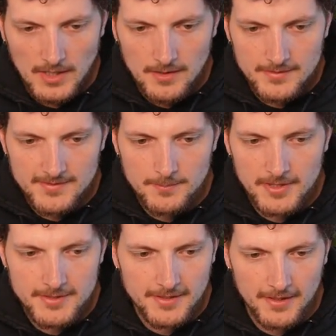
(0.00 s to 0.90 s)
Let's
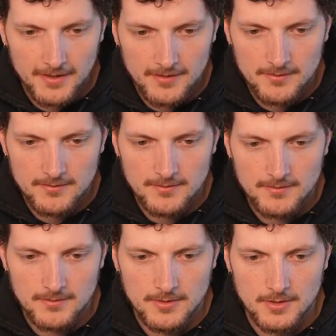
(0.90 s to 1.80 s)
build again,
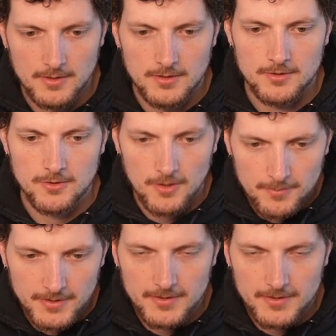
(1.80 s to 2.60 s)
copy